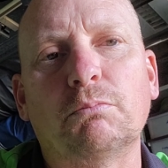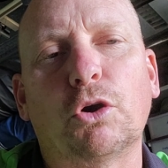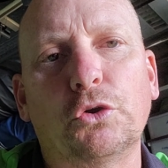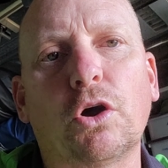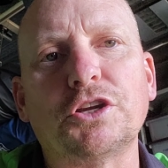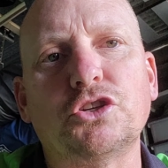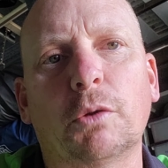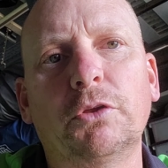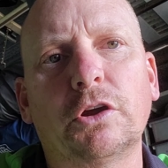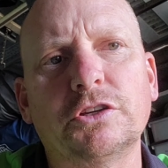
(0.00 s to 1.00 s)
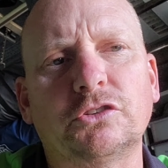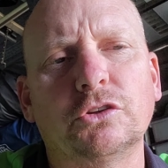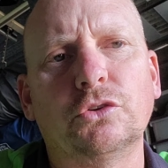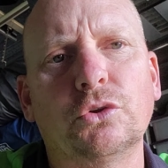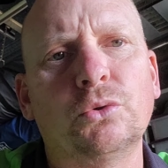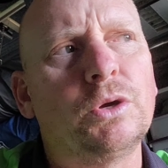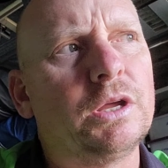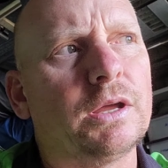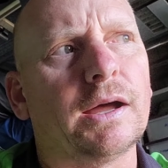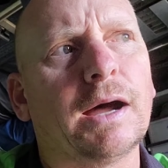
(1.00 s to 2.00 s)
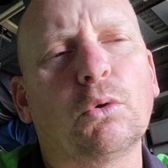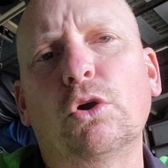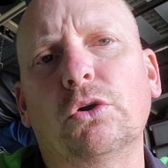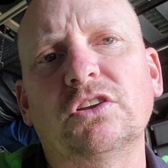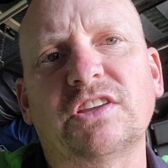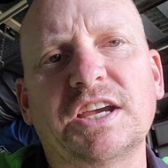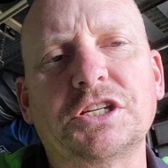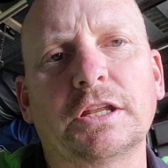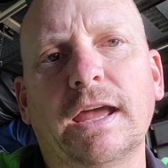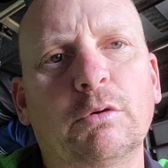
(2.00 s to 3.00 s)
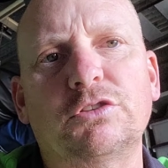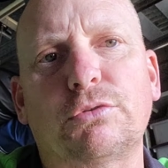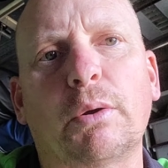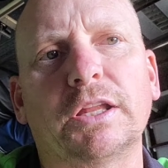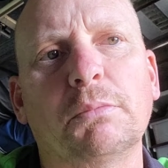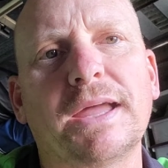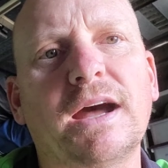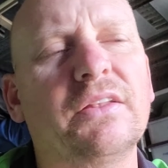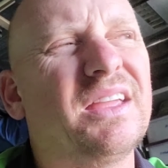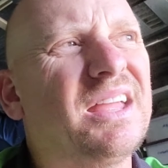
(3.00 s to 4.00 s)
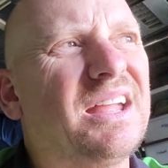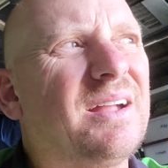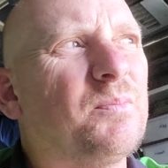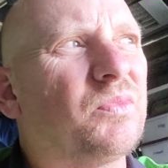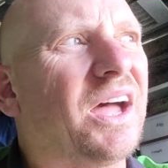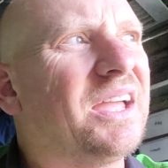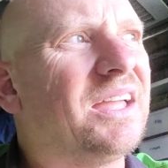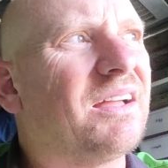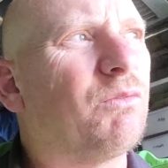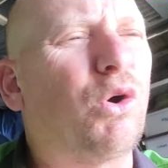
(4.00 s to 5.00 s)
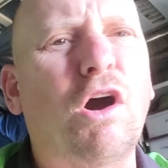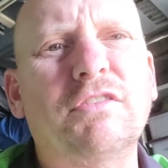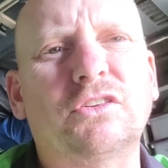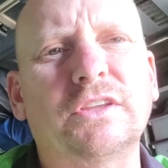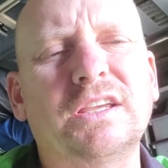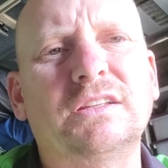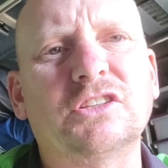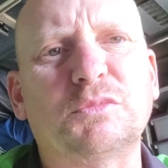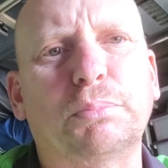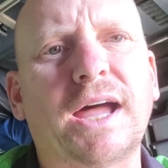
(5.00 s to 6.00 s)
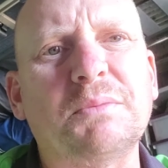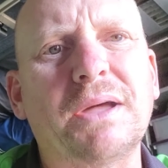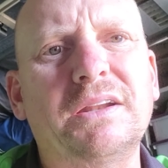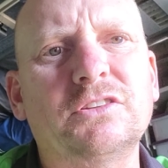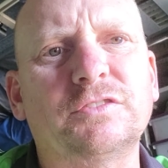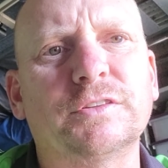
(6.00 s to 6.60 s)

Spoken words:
night job that I used to do. Organisation there was throwing them out. They were obviously display banners